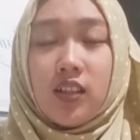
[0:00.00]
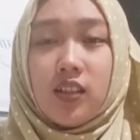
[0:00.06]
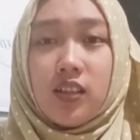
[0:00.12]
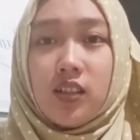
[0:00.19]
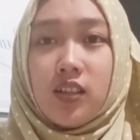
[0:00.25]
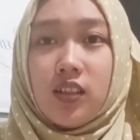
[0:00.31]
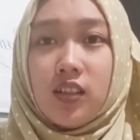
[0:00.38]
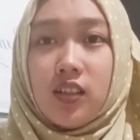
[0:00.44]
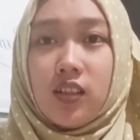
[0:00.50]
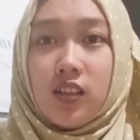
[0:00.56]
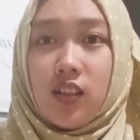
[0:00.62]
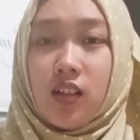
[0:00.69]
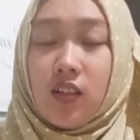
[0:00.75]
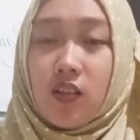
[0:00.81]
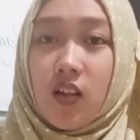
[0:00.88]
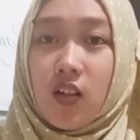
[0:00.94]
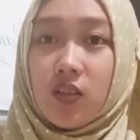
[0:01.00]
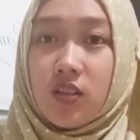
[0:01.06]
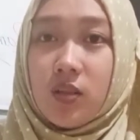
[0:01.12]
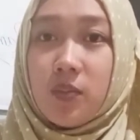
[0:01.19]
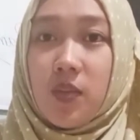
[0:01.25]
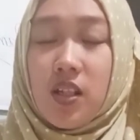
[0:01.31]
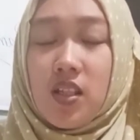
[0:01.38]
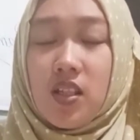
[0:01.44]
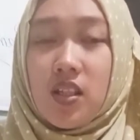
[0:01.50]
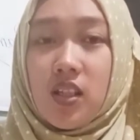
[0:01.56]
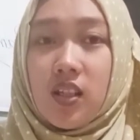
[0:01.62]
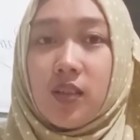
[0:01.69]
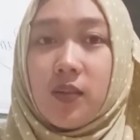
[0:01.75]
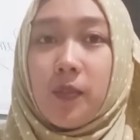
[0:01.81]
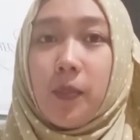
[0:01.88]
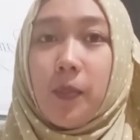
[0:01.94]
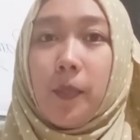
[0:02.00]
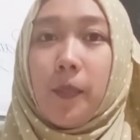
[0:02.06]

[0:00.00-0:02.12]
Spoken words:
around the masjid